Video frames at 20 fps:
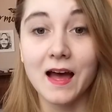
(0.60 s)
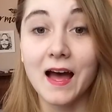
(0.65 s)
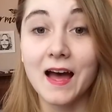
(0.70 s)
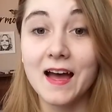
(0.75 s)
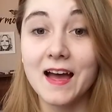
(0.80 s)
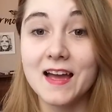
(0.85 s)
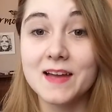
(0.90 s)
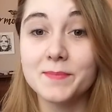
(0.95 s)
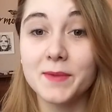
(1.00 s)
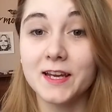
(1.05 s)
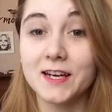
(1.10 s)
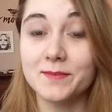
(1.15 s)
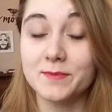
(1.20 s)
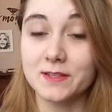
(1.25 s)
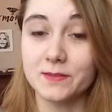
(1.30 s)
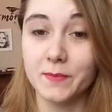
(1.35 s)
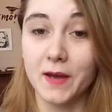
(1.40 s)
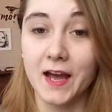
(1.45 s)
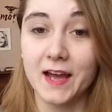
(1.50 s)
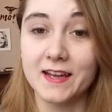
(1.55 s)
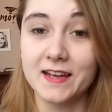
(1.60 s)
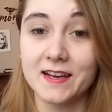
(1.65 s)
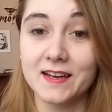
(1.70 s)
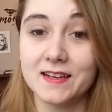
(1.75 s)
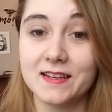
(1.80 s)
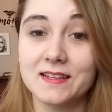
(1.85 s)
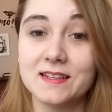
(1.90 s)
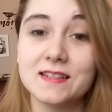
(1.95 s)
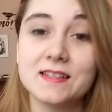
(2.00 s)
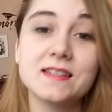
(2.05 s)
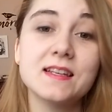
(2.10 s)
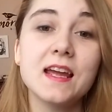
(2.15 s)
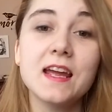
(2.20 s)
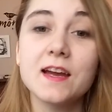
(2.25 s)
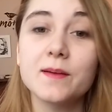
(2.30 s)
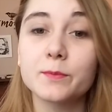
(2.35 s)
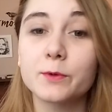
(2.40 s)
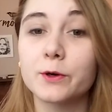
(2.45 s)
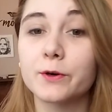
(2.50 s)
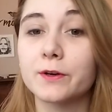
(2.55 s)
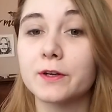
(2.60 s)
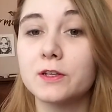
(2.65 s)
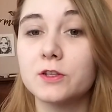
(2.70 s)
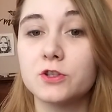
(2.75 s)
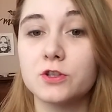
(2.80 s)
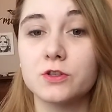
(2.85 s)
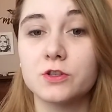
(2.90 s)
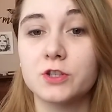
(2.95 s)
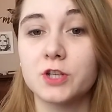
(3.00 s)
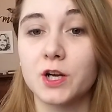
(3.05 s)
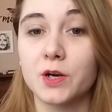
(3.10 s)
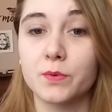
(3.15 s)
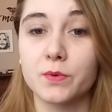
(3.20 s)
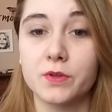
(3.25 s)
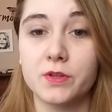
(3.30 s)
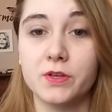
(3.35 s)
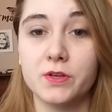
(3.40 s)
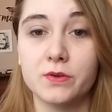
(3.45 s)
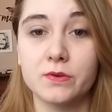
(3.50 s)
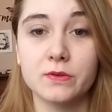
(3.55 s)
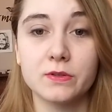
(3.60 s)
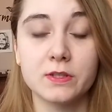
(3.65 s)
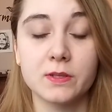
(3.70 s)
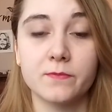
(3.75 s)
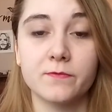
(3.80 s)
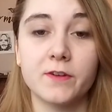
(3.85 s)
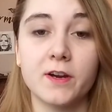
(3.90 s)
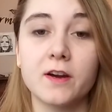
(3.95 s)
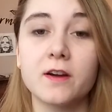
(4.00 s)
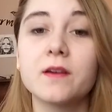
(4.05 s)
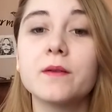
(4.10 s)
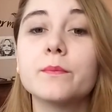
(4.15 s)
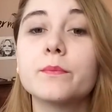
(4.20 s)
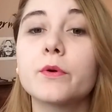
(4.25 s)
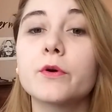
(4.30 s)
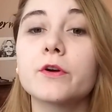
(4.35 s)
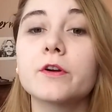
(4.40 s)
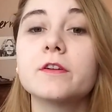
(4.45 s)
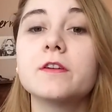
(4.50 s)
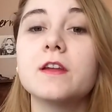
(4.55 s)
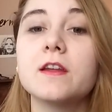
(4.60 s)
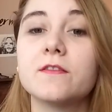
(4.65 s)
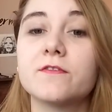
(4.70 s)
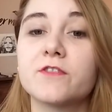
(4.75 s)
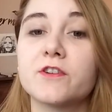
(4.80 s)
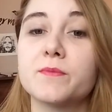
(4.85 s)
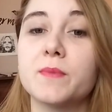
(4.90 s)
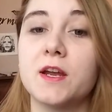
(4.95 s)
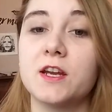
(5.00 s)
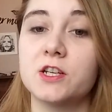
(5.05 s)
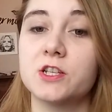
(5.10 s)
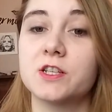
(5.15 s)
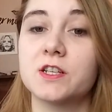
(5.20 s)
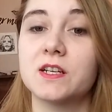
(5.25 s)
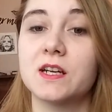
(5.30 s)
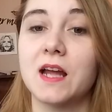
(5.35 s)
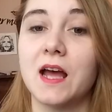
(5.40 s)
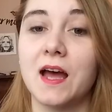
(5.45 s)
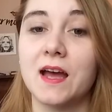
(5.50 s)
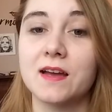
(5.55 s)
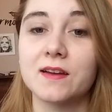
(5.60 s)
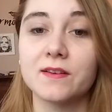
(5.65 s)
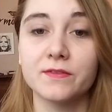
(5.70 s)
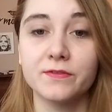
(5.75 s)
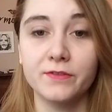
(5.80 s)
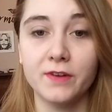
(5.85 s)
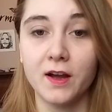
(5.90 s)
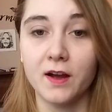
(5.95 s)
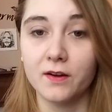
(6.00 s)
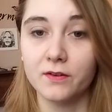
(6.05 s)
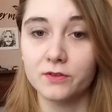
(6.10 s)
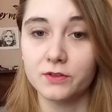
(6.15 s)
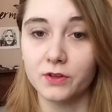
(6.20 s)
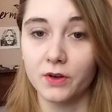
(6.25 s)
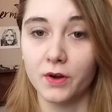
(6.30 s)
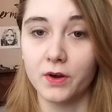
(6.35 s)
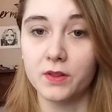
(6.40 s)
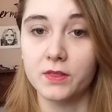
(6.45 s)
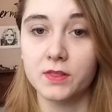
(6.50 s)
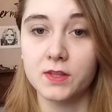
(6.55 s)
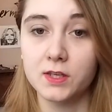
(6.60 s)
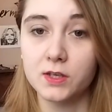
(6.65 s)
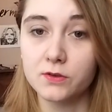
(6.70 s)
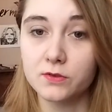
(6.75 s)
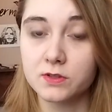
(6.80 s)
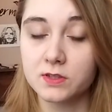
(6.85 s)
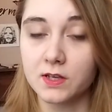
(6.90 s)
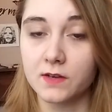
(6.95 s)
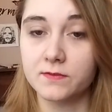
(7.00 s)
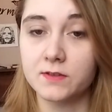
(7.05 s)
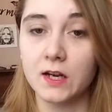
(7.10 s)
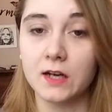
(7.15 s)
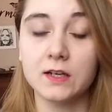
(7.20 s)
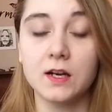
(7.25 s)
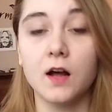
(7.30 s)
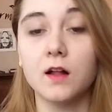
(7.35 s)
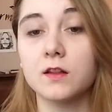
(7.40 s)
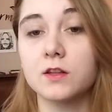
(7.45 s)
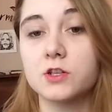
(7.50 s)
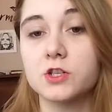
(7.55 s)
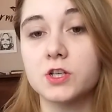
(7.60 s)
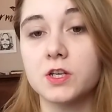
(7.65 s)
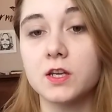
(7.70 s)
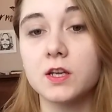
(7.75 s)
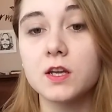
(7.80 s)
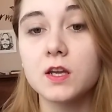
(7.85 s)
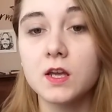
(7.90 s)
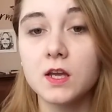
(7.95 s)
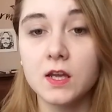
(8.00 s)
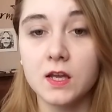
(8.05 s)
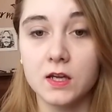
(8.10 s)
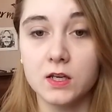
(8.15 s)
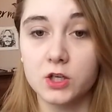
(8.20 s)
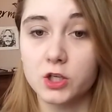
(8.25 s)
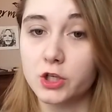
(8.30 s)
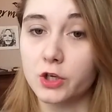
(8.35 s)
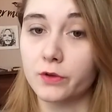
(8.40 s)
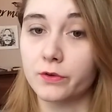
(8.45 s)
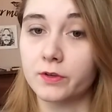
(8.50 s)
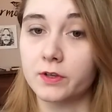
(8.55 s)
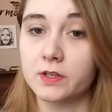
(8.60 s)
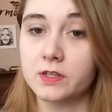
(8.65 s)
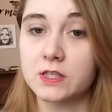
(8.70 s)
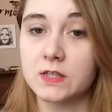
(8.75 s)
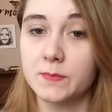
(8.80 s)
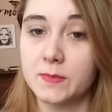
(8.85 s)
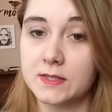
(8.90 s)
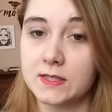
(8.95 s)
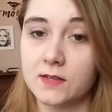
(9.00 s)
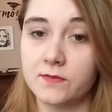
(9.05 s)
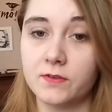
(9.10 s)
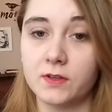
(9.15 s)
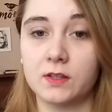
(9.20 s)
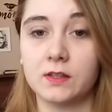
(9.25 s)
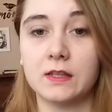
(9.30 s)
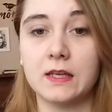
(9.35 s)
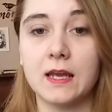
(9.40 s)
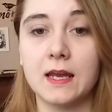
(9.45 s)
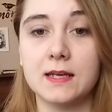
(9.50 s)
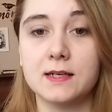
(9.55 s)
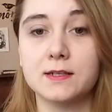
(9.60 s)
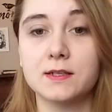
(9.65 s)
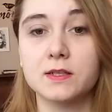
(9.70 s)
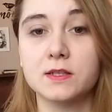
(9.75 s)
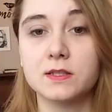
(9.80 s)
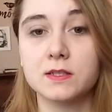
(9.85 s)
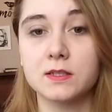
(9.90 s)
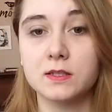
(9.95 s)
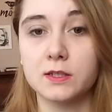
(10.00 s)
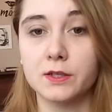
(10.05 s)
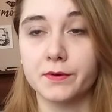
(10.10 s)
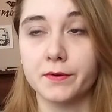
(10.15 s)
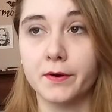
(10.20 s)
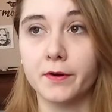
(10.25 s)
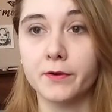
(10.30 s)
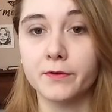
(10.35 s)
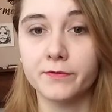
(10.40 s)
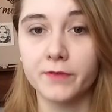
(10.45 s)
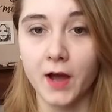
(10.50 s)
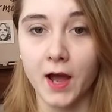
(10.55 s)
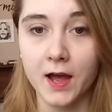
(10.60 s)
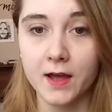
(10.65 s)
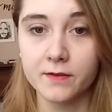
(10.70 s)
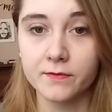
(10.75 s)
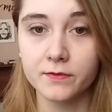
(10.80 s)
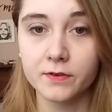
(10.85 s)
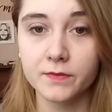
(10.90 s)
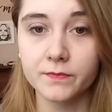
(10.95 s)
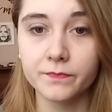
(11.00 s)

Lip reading: Hi, my name is Maya, and today I'm going to share with you some very important information I have found on the use of technology in children, specifically ages 0 to 5.